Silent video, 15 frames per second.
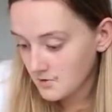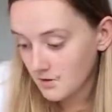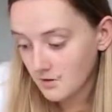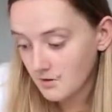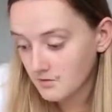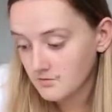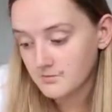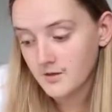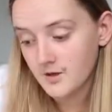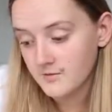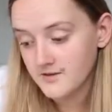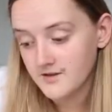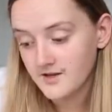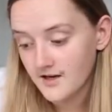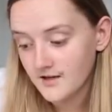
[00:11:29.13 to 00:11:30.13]
Oh, I
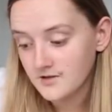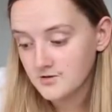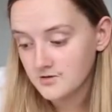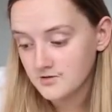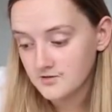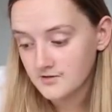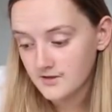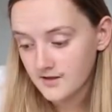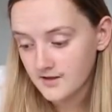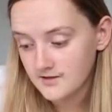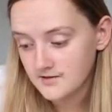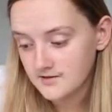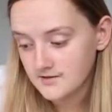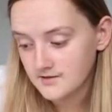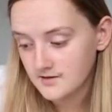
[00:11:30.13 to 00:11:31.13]
mean that is that
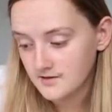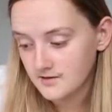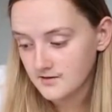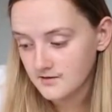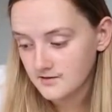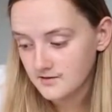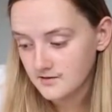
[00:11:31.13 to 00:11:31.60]
is uh,